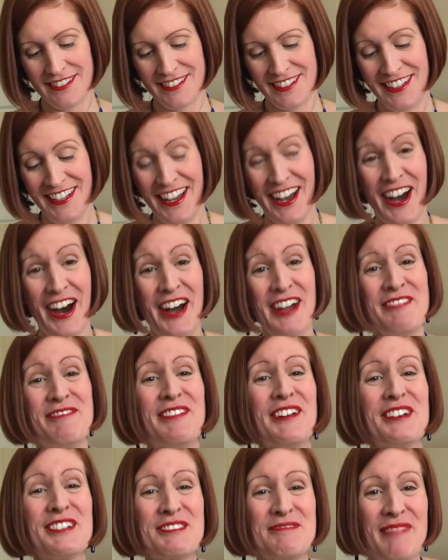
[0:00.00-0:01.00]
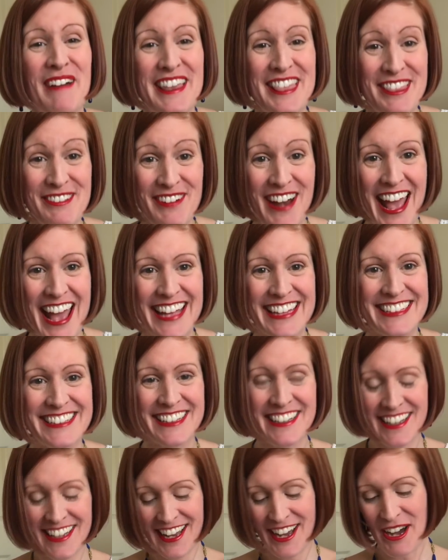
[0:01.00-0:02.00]
I've lost my thread.
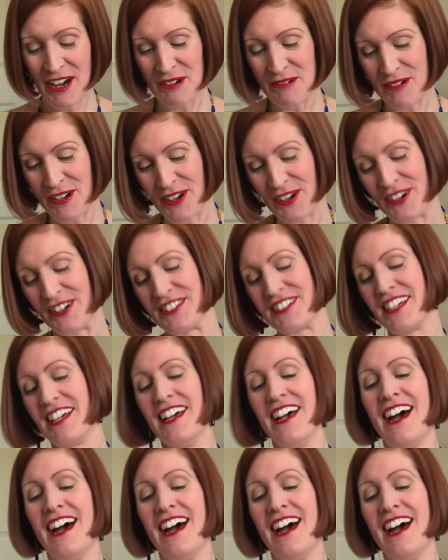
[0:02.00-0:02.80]
Oh God.